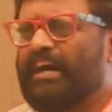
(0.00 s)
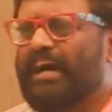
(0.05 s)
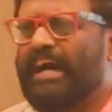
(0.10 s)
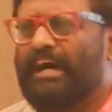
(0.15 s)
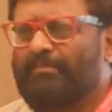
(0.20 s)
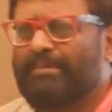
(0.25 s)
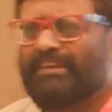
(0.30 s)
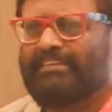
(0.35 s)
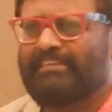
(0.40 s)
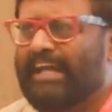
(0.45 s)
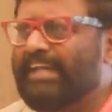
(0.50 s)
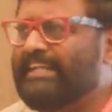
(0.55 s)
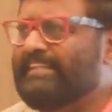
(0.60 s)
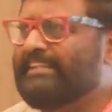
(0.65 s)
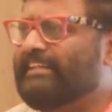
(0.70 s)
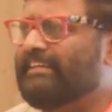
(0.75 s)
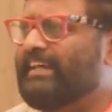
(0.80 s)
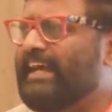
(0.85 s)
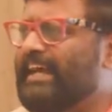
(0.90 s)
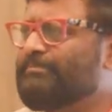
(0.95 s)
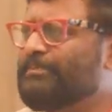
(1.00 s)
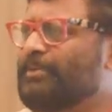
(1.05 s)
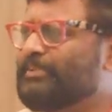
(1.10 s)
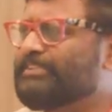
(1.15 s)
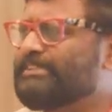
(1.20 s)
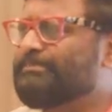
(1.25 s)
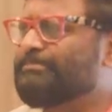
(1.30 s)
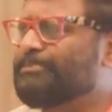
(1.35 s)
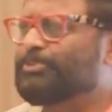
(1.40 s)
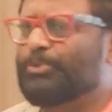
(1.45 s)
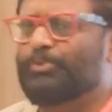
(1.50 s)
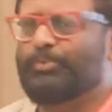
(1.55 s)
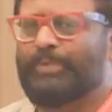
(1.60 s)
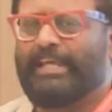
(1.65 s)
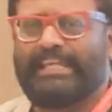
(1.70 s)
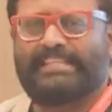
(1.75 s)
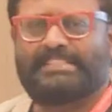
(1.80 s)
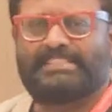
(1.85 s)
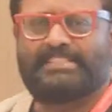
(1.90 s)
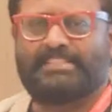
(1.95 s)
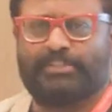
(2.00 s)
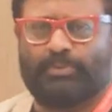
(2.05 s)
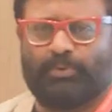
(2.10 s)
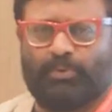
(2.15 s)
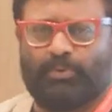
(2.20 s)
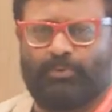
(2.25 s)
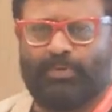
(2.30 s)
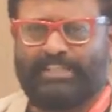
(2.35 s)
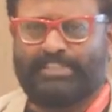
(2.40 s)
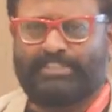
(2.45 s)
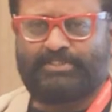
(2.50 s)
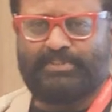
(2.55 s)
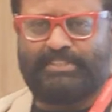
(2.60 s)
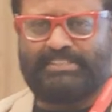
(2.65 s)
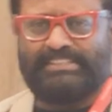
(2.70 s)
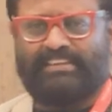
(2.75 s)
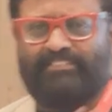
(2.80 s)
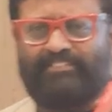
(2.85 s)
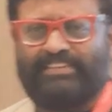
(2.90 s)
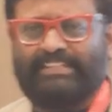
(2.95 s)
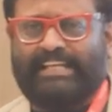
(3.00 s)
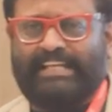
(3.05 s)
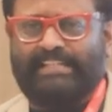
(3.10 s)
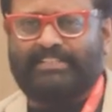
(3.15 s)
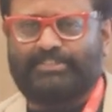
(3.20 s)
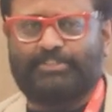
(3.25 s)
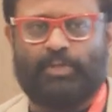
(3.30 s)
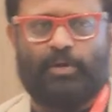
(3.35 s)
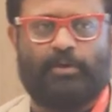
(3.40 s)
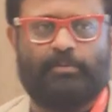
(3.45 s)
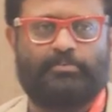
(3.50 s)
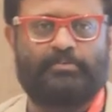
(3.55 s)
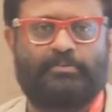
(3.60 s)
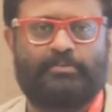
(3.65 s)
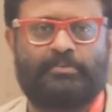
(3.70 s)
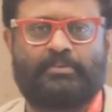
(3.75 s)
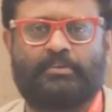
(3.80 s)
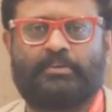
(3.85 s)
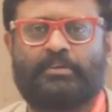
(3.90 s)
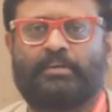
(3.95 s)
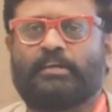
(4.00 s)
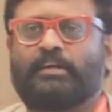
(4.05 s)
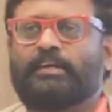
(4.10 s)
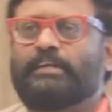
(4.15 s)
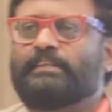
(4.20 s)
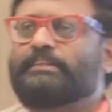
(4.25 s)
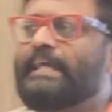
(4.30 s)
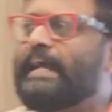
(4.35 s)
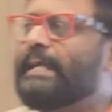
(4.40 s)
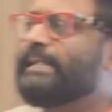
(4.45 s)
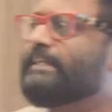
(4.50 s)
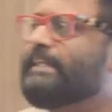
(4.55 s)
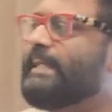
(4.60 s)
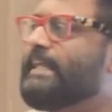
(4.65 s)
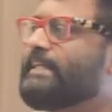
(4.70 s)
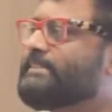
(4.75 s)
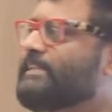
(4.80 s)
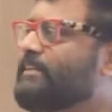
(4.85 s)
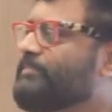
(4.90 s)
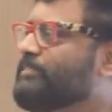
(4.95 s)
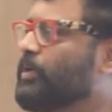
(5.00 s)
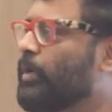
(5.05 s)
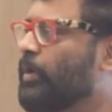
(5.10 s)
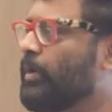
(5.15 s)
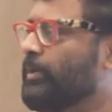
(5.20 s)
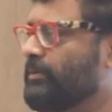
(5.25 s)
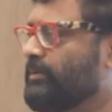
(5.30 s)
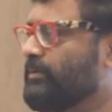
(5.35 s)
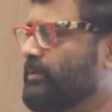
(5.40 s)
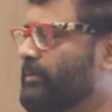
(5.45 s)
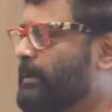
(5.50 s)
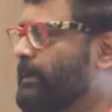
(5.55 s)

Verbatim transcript: I'm a writer. I'm not supposed to know SEO. SEO is someone else's job. That days have gone.